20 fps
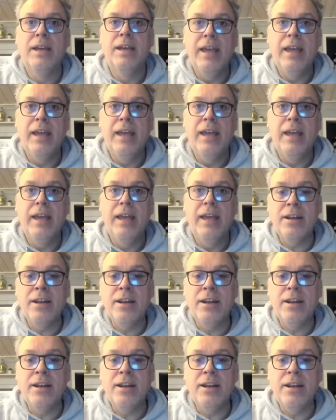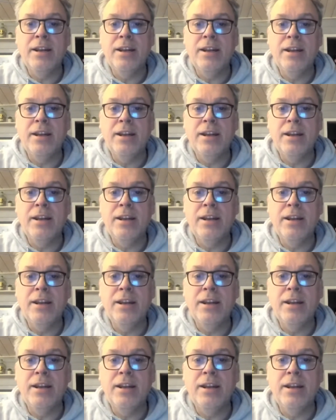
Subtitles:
In and around 1600,